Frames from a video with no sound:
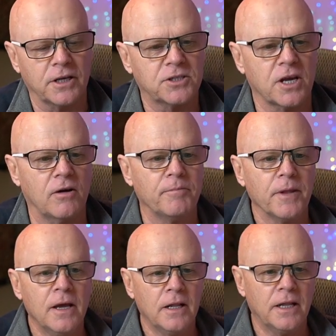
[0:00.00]
So
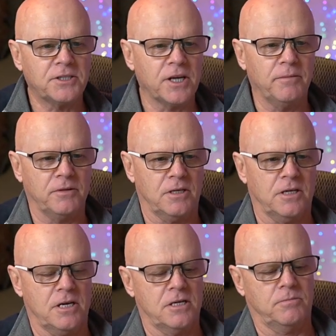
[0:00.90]
let's un
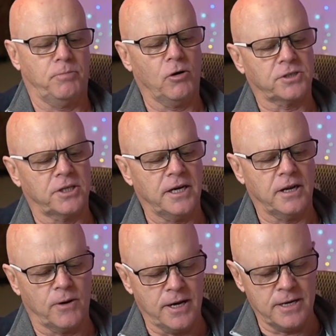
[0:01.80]
unbox it
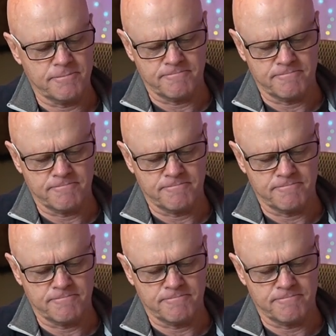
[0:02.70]
anyway,